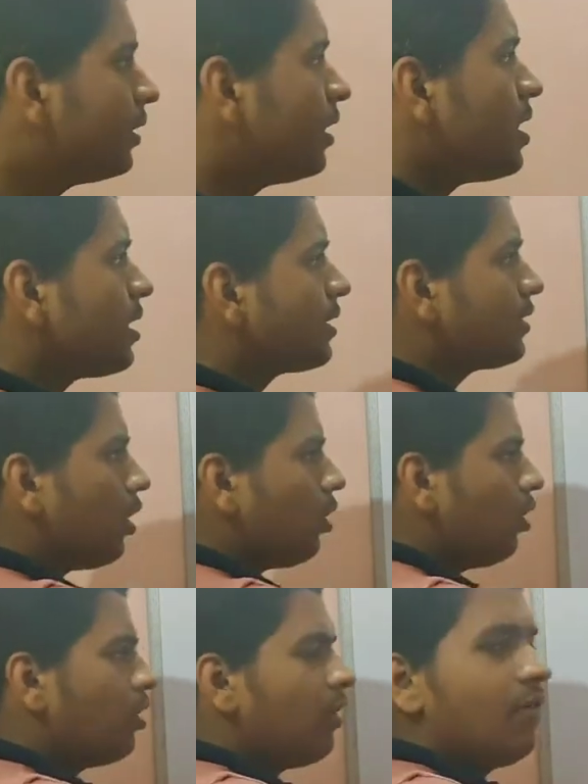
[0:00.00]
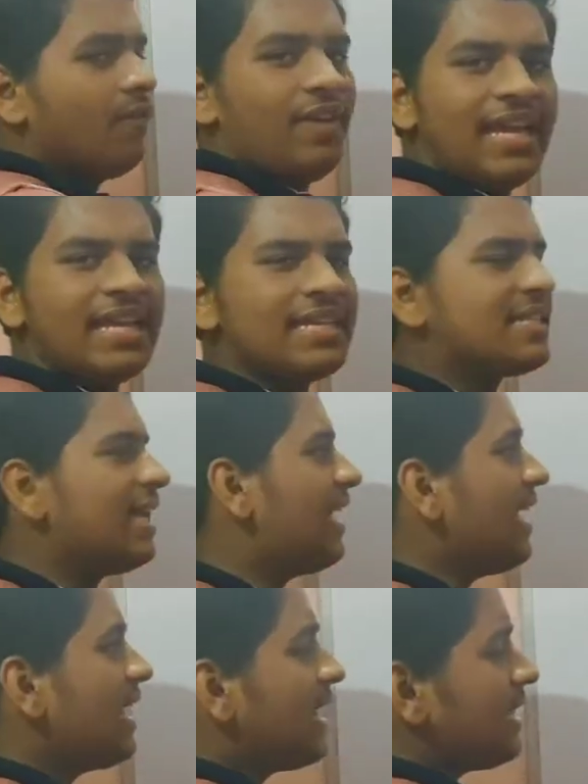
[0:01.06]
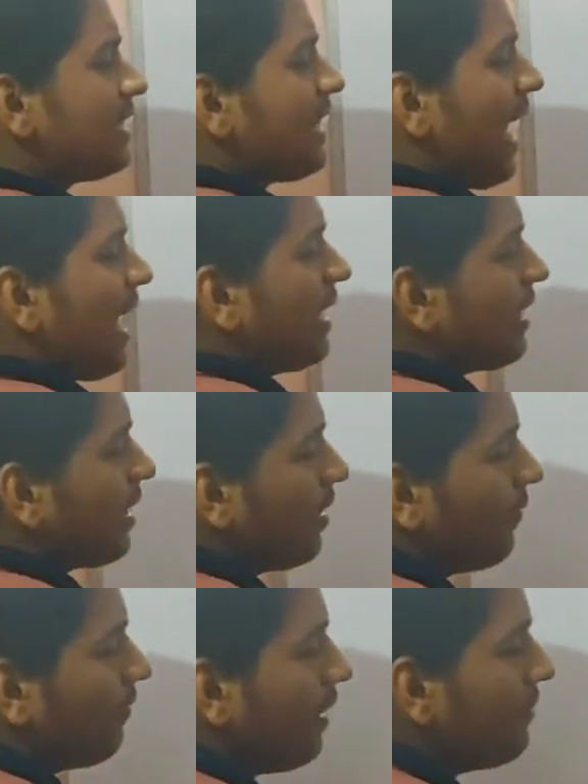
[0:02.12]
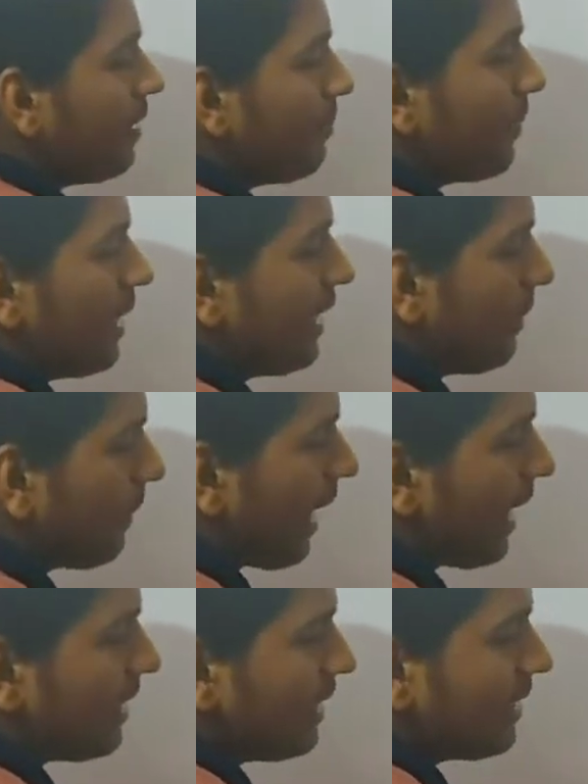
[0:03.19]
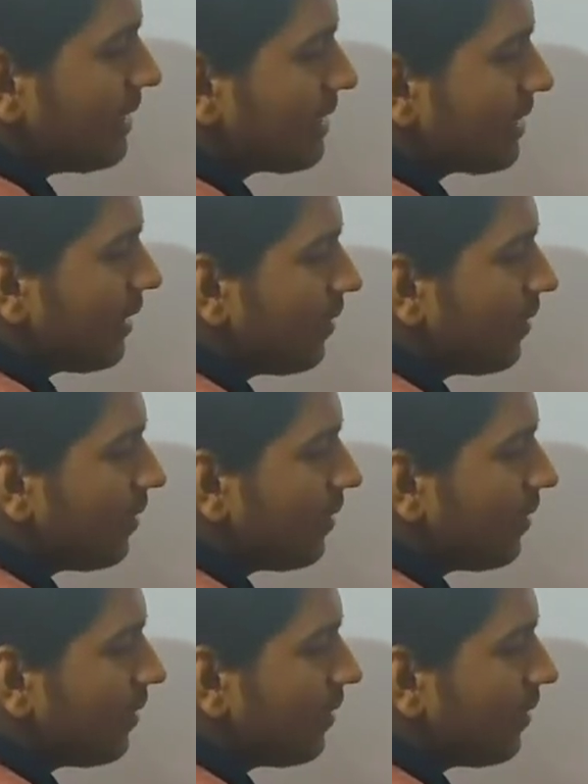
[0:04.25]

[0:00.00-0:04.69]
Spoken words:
So we can say that when we will multiply this,